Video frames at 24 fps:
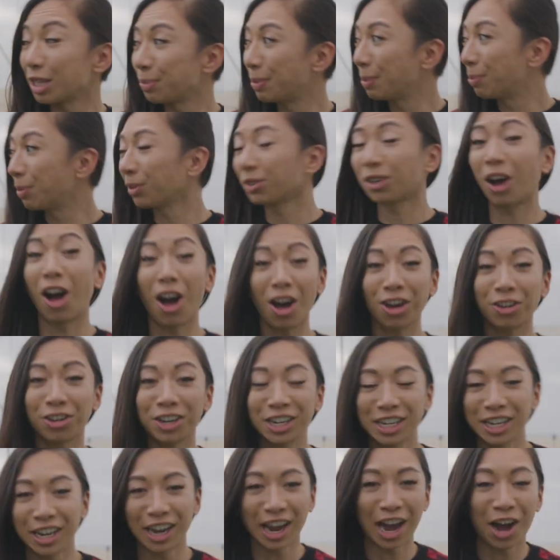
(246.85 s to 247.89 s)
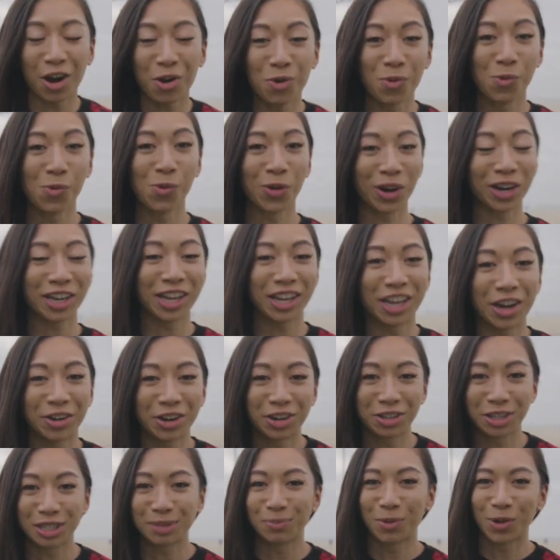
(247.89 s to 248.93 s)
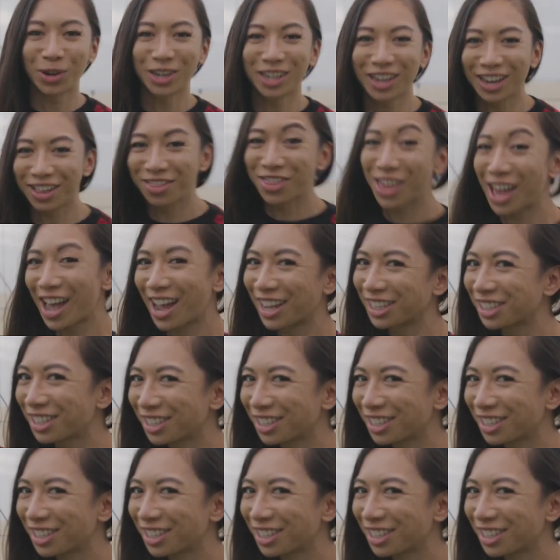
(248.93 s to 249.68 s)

People are already out working out here this morning, and that,